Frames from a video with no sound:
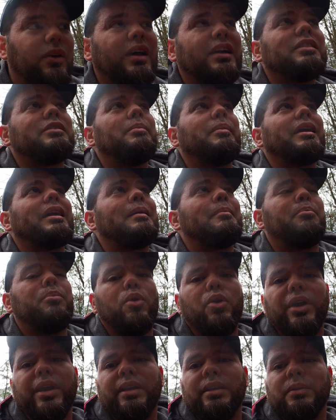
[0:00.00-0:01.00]
like to make a
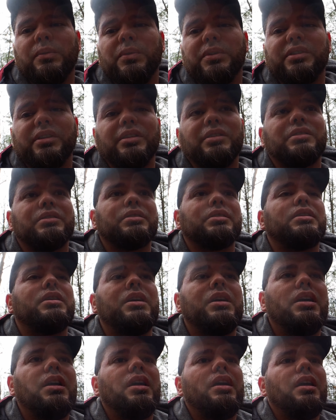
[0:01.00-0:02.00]
point, which is
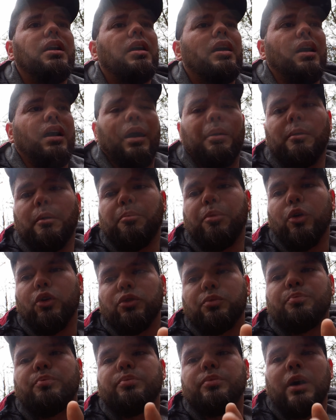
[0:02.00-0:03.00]
I'm
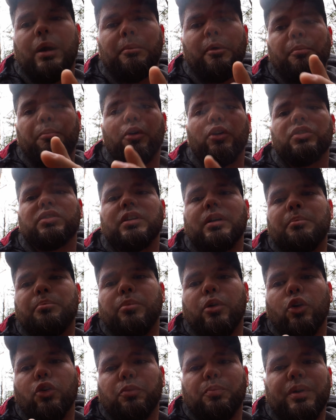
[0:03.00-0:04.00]
gonna post up
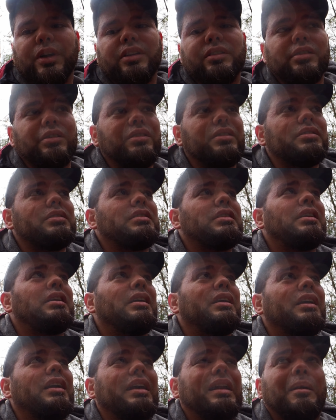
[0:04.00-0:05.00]
both pictures,
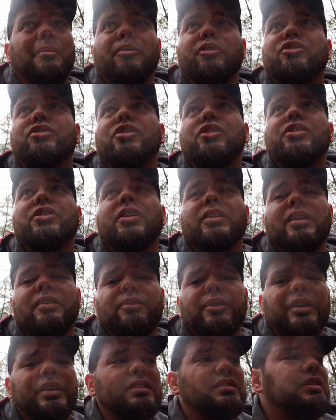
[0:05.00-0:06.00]
and I'm gonna show you the
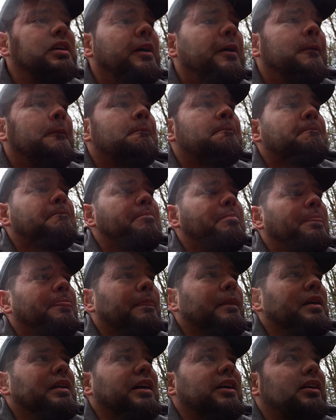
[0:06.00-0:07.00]
difference.
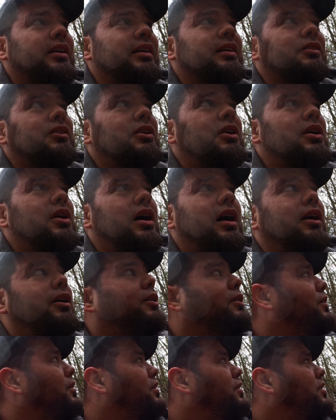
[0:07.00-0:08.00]
Like
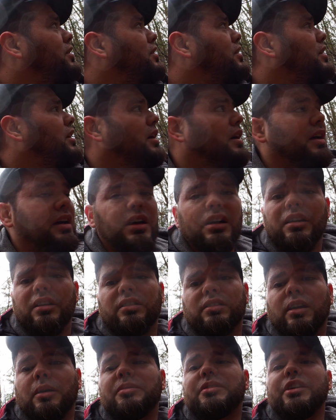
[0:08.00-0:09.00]
how
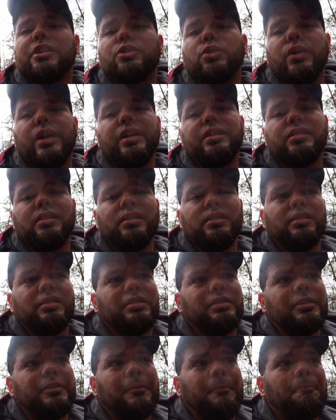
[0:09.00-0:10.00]
some situations
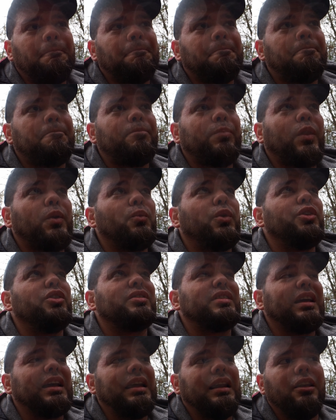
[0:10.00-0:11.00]
when you're
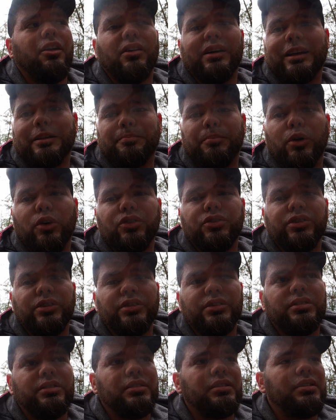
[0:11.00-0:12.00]
taking long exposures,